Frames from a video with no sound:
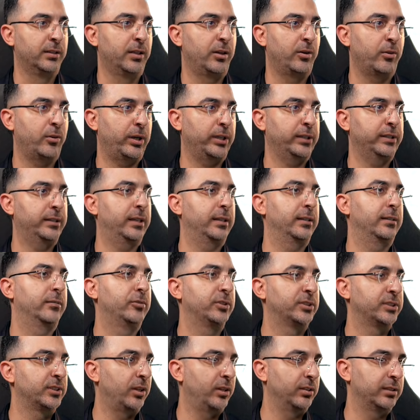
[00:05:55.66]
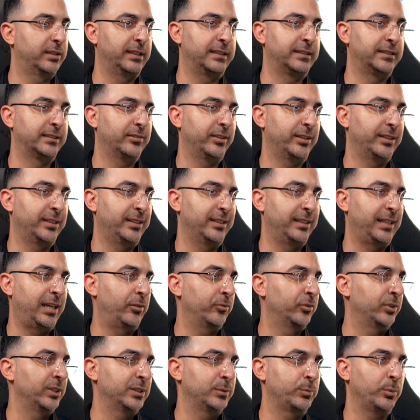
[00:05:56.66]
All right, the result is ready. Now,
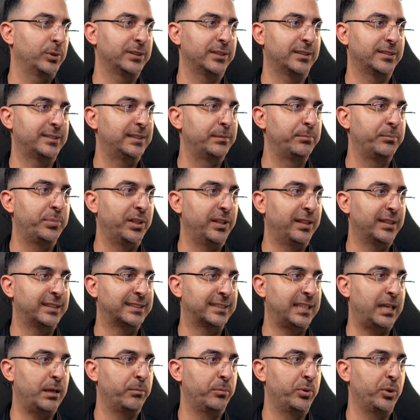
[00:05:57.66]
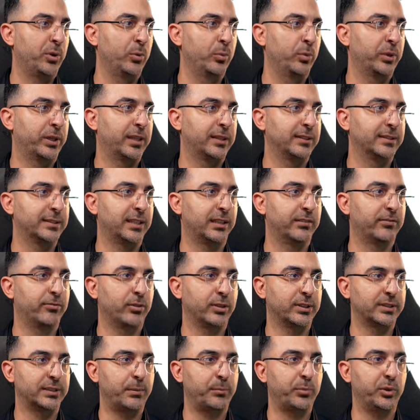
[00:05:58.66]
this was a simple example. We can say, for
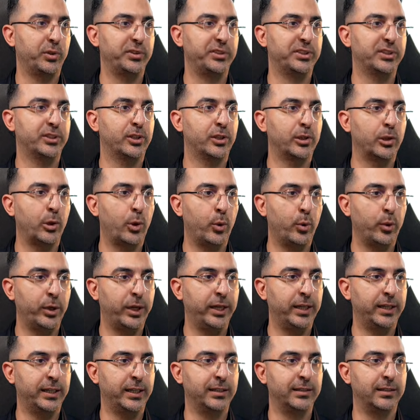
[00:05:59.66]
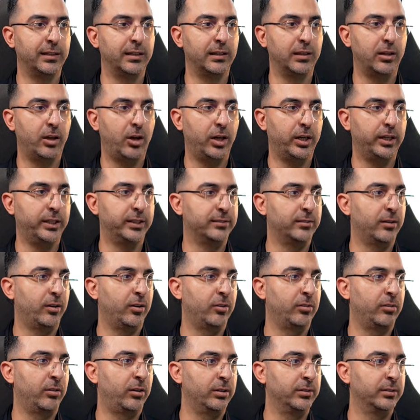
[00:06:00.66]
example, it's glowing and the light
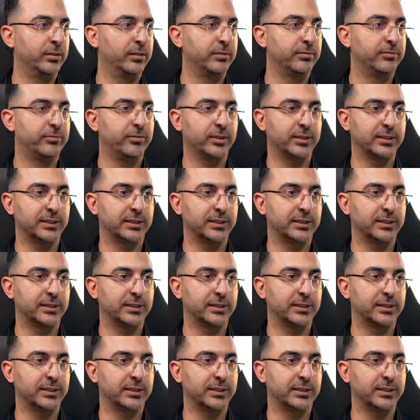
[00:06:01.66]
are on the, for